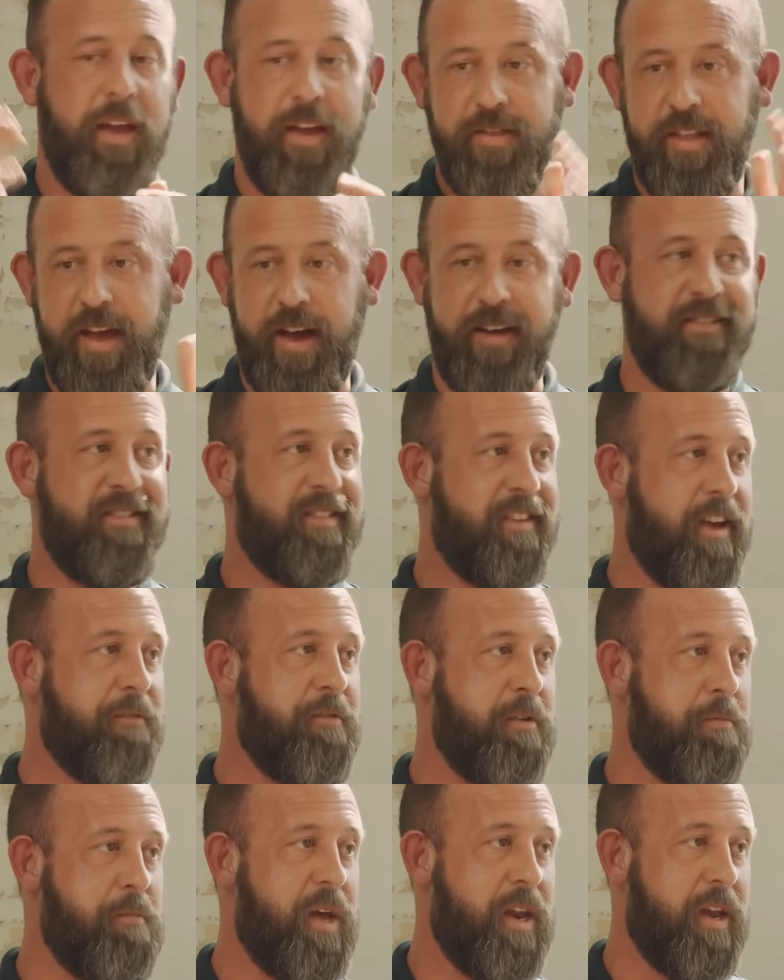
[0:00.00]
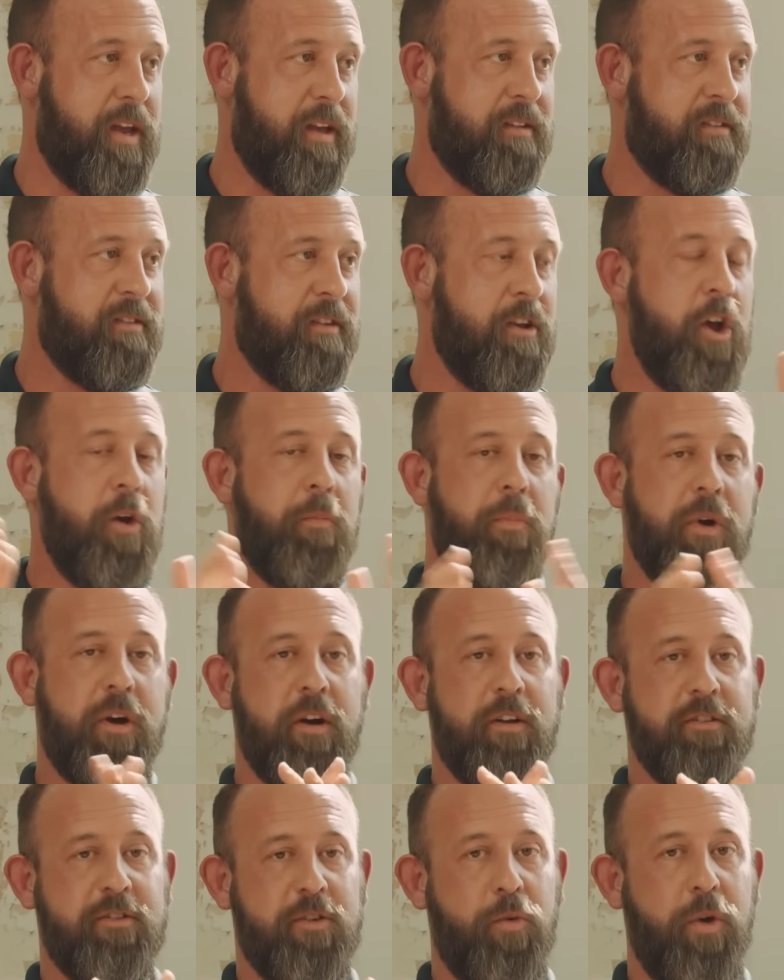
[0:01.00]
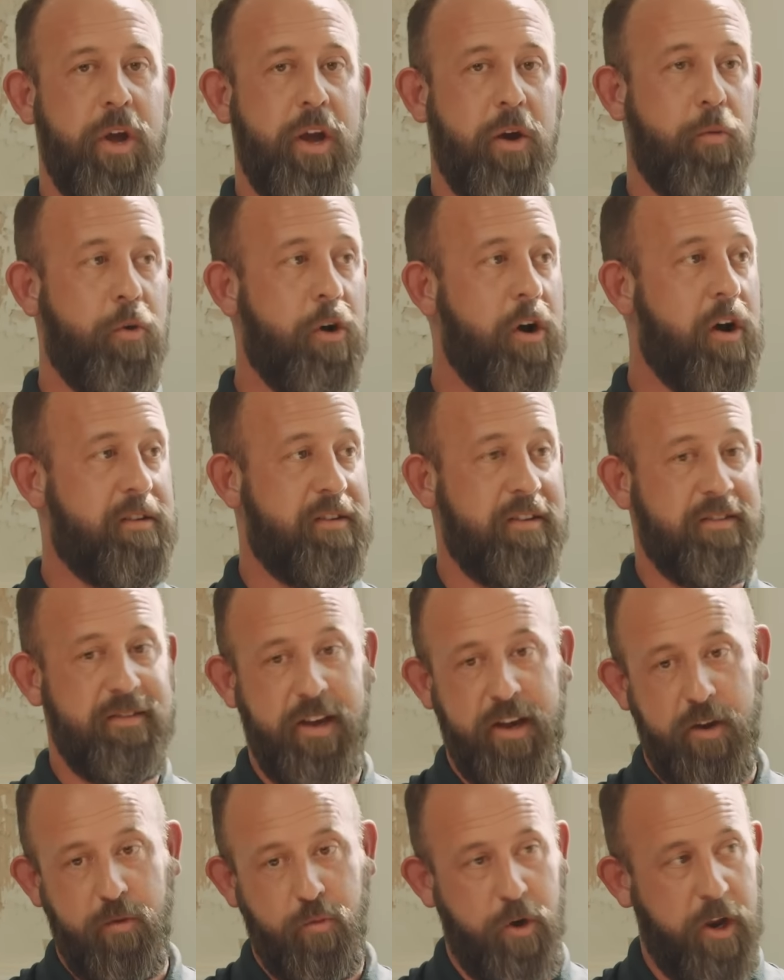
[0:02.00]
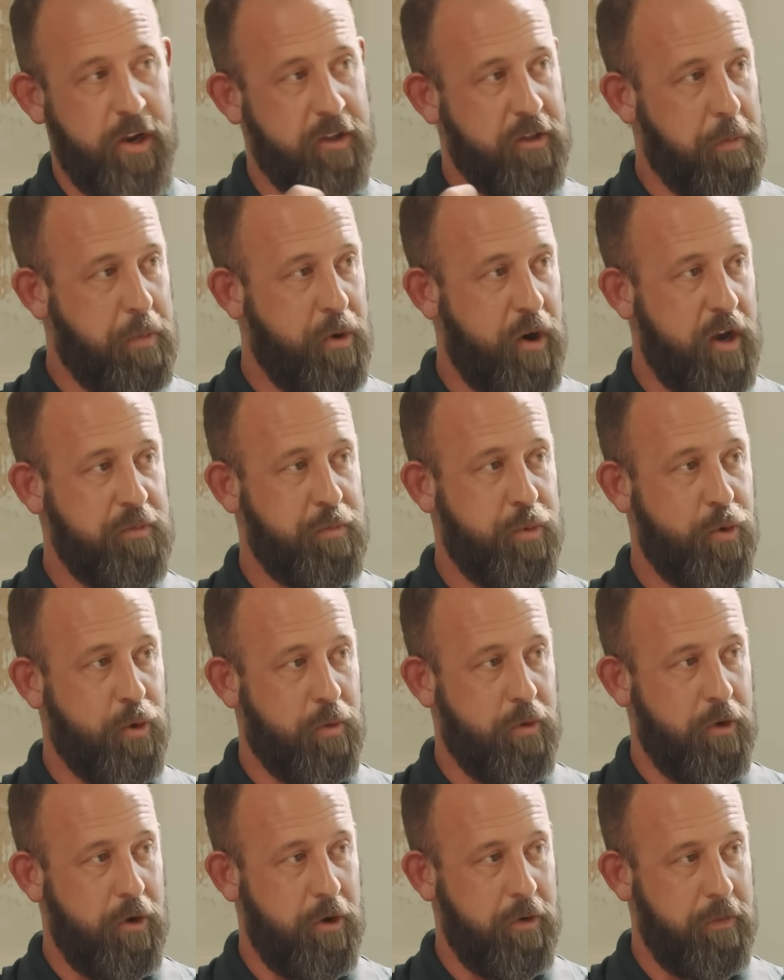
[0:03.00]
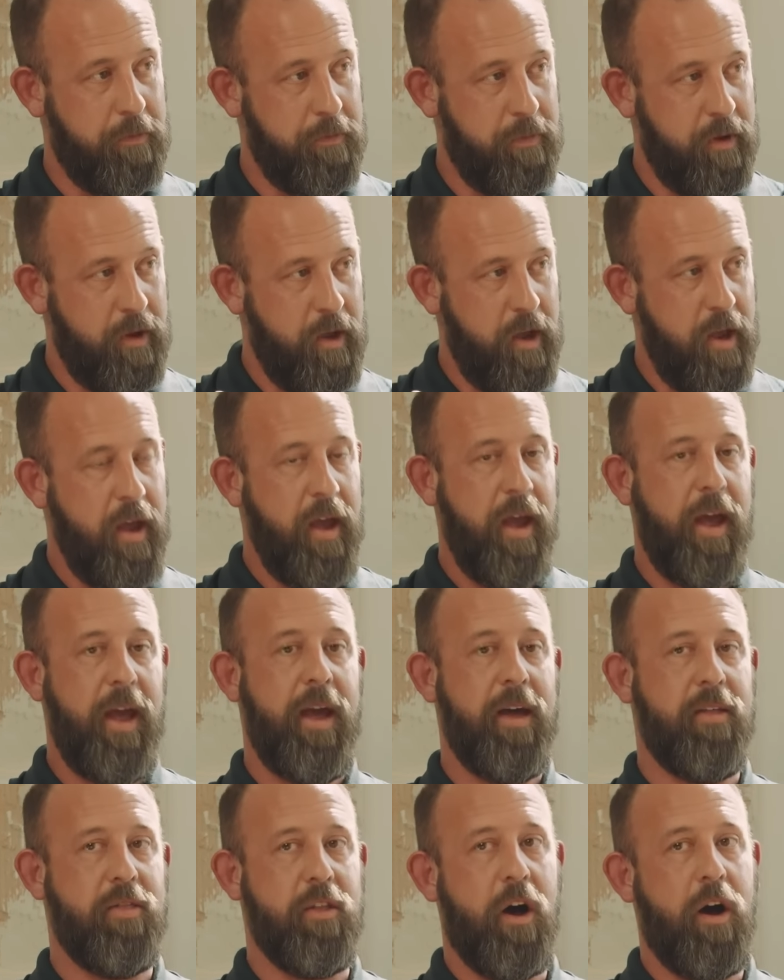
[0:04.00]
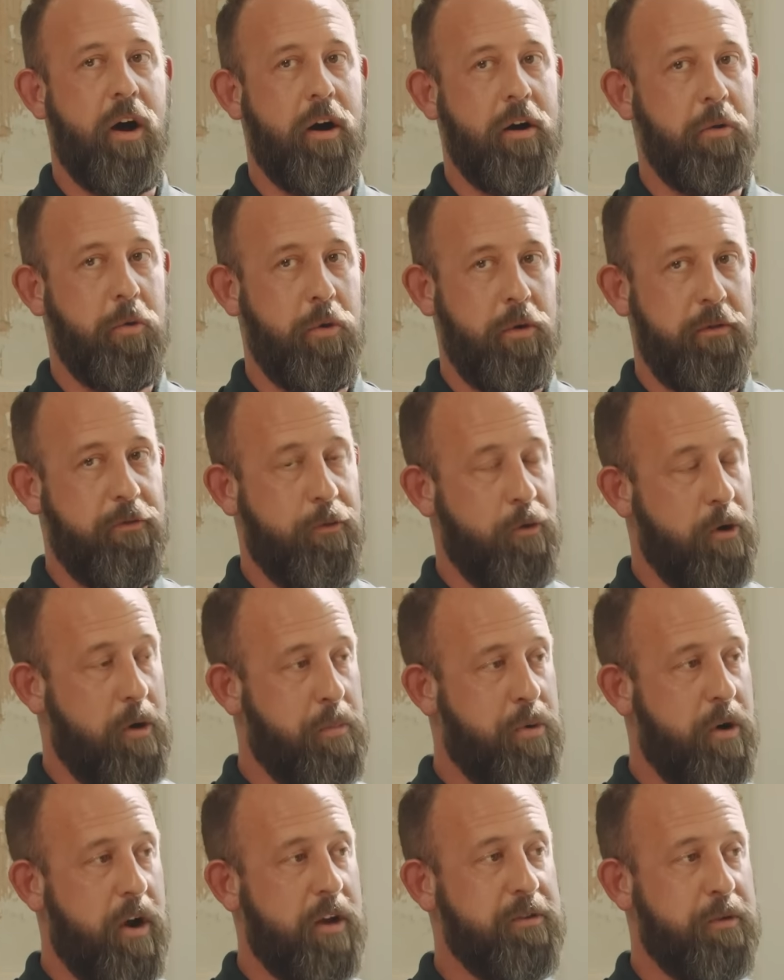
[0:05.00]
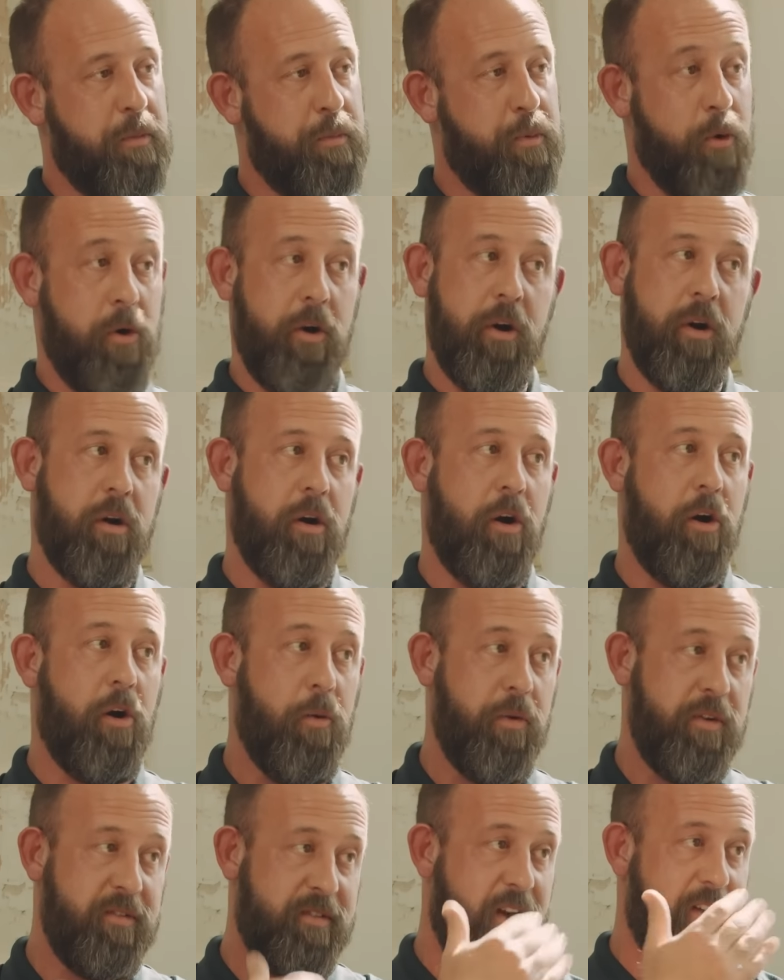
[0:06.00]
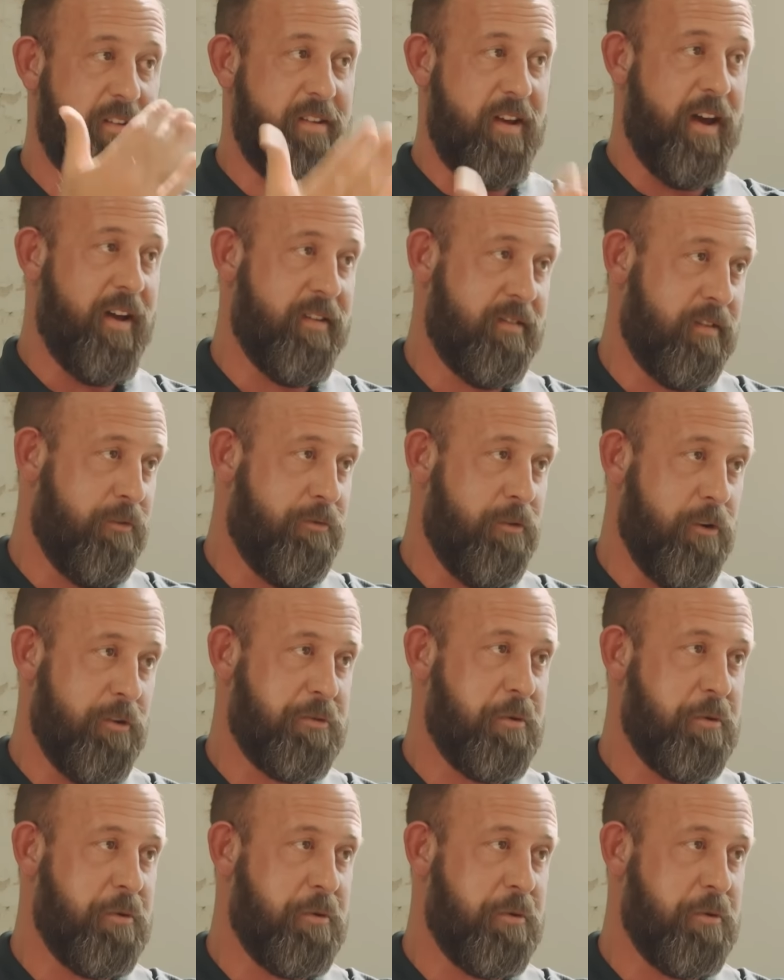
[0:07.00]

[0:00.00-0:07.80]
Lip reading: in that 7 minutes, because the way it worked is they had rigged the press pool room, and the Hollywood Foreign Press reporter always got to ask the first